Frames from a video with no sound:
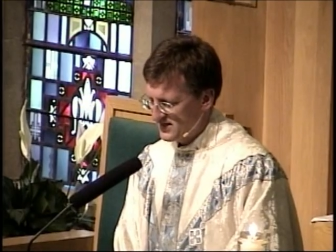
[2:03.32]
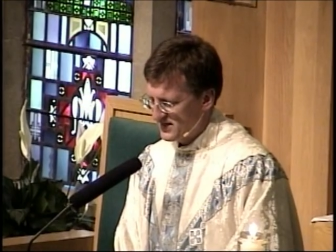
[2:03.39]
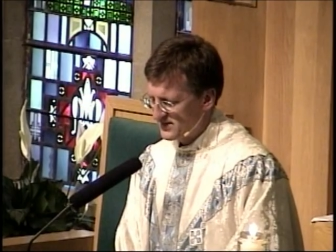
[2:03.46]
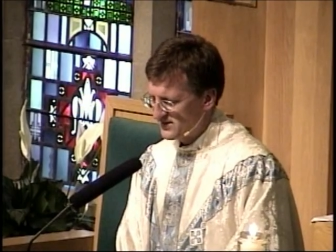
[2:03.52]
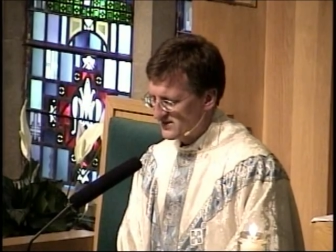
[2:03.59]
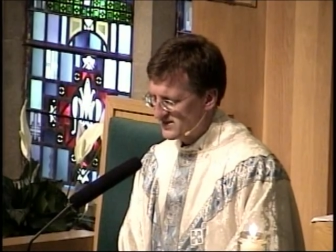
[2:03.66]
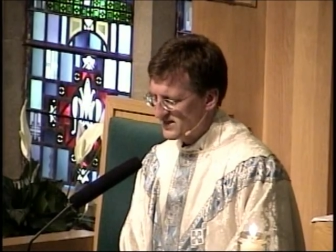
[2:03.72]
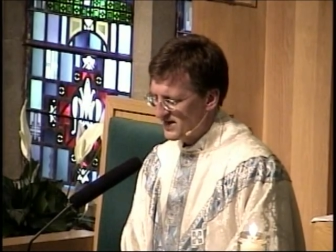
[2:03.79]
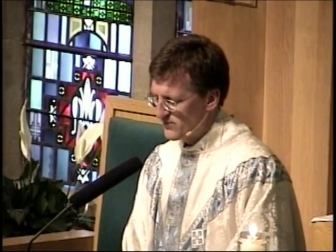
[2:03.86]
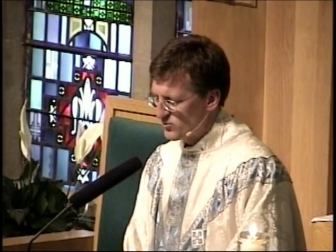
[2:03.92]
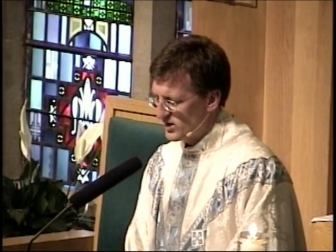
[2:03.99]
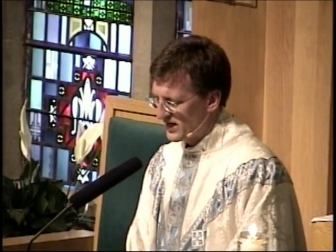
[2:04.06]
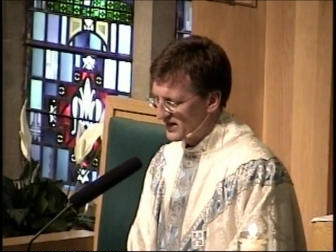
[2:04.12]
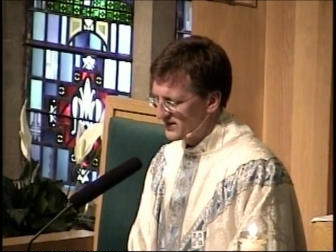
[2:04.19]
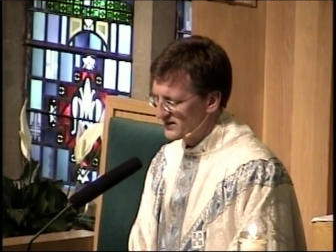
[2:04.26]
In the same
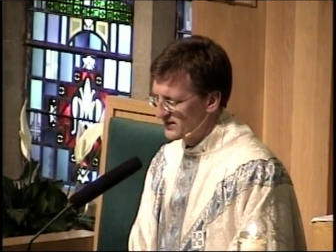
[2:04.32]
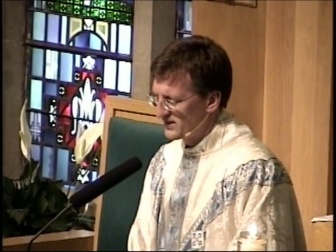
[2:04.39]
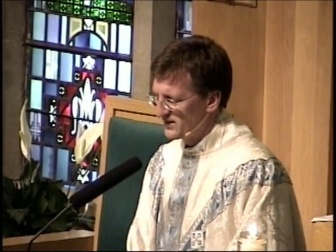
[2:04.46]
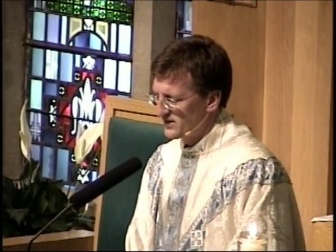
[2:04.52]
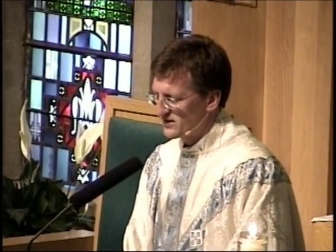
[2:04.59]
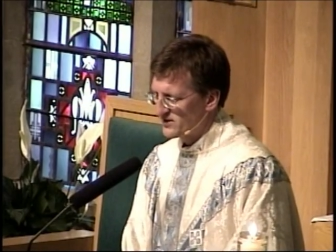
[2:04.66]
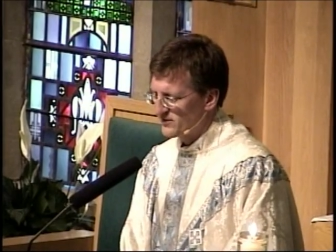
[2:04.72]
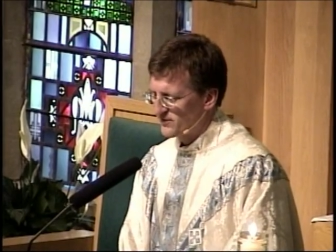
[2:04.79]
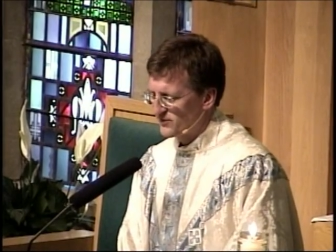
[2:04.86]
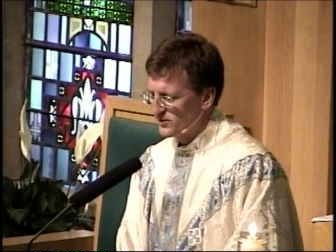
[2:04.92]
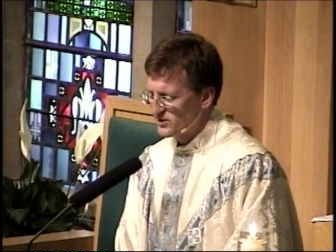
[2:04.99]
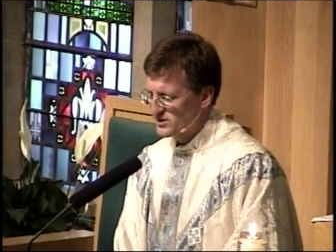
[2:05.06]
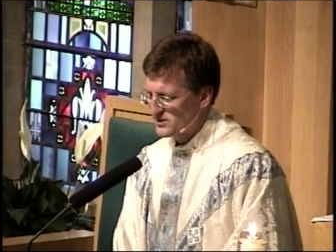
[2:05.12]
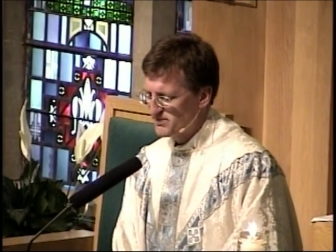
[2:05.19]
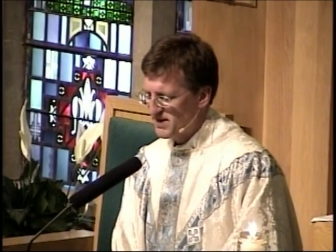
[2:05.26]
way, the
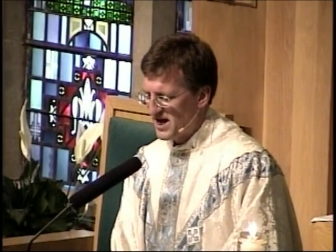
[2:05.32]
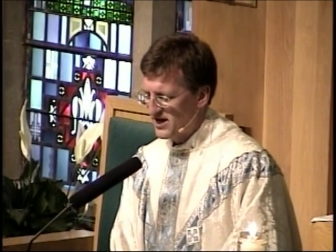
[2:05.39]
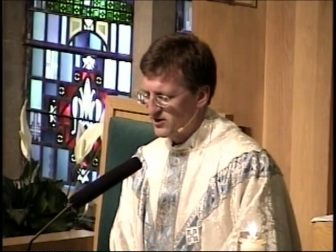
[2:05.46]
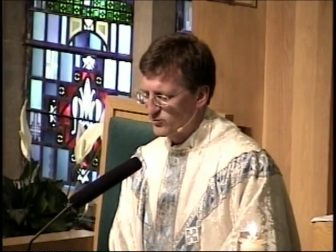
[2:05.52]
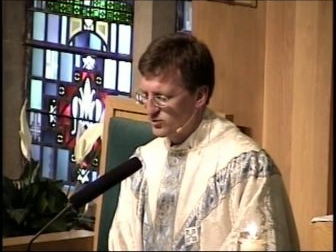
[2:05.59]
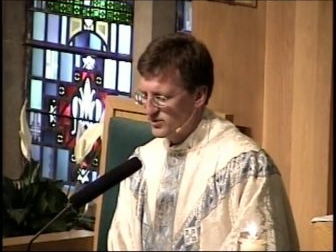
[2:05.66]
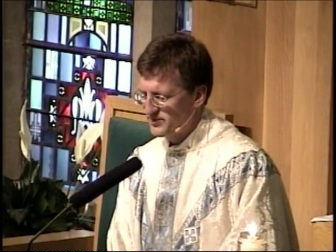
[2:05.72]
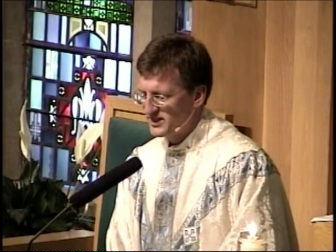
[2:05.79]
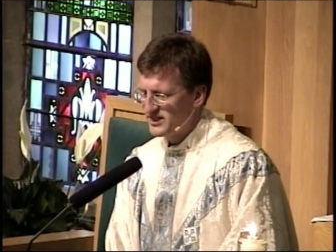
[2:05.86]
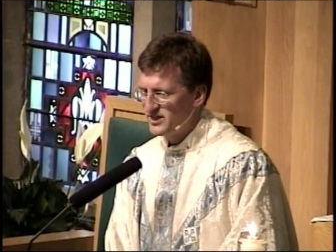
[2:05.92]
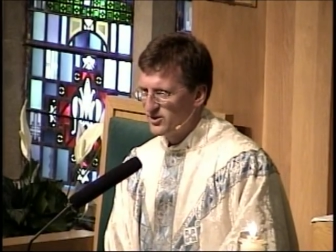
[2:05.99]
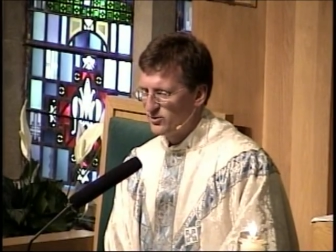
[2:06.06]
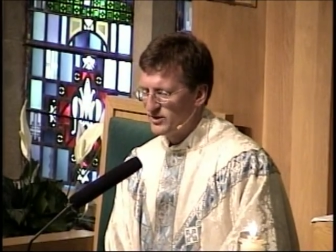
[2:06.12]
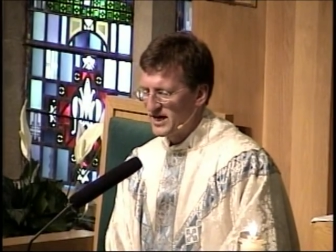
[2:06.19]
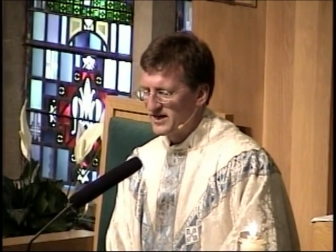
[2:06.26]
first man and woman
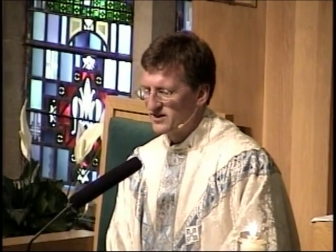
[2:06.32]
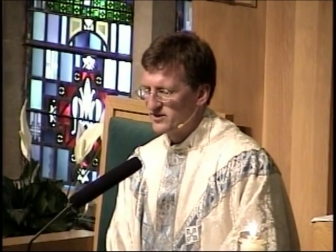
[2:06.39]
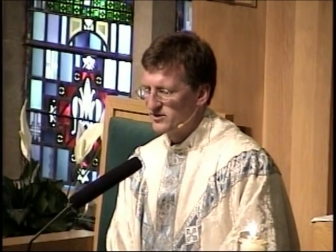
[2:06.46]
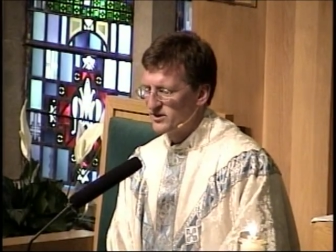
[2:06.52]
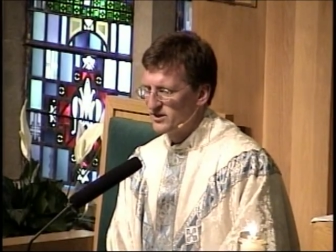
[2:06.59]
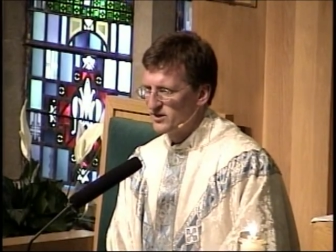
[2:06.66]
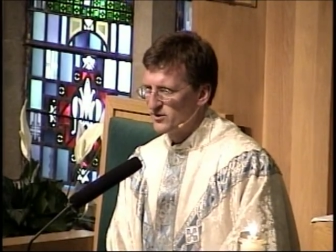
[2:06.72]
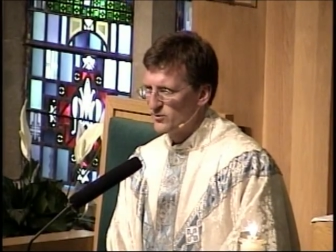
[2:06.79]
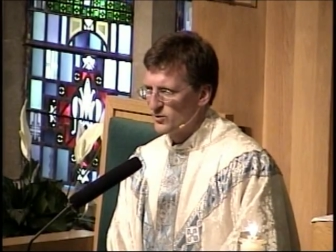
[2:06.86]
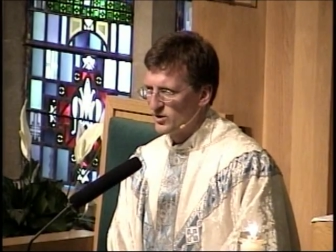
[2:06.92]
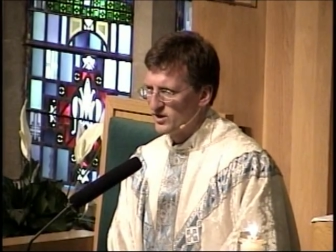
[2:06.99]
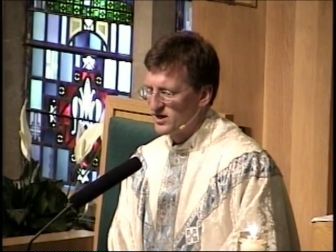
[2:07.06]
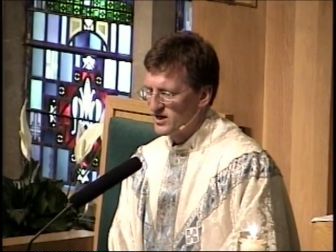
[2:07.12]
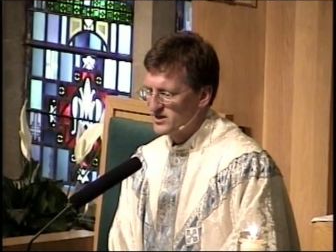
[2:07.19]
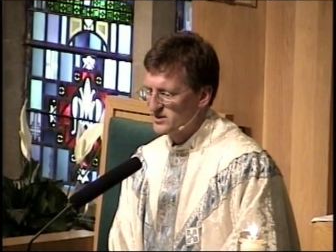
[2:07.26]
he created
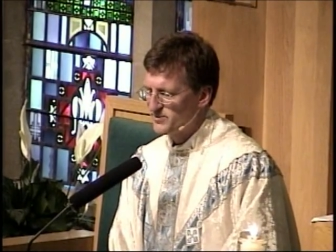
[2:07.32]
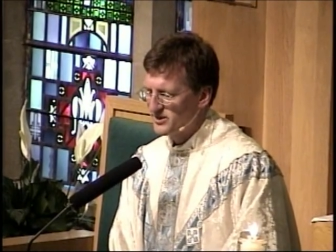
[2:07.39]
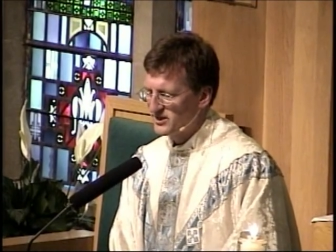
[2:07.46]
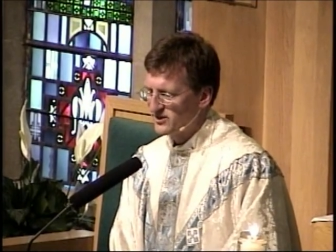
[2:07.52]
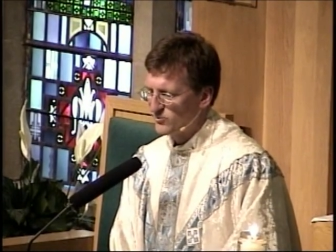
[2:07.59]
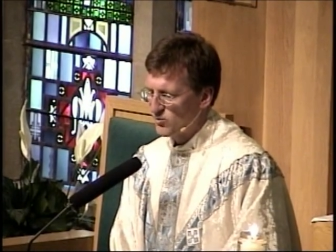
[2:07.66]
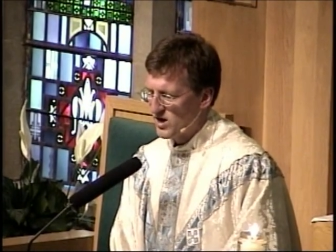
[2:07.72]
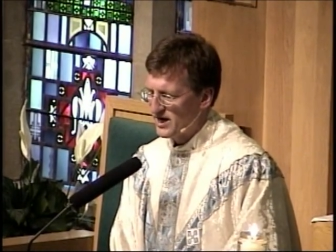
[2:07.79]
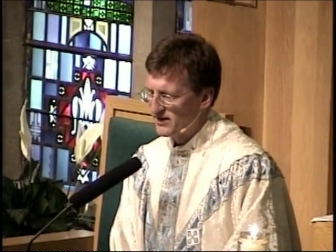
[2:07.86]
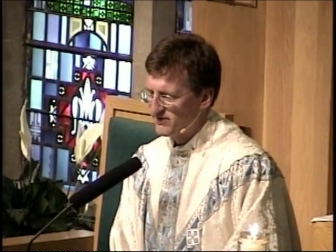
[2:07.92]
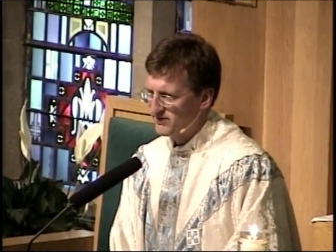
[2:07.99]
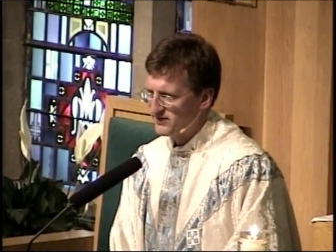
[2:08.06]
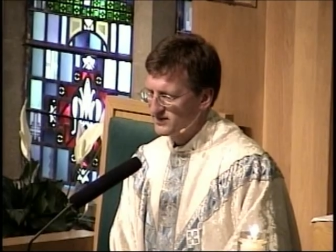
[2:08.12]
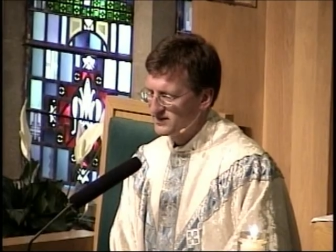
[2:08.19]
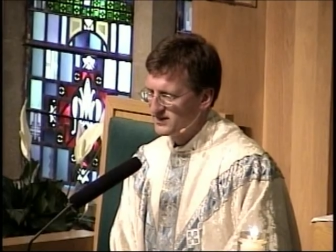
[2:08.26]
were husband and
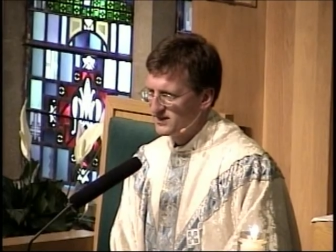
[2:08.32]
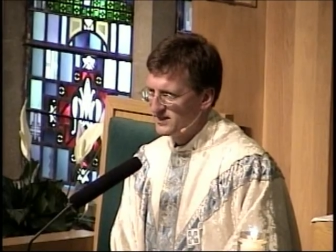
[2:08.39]
wife.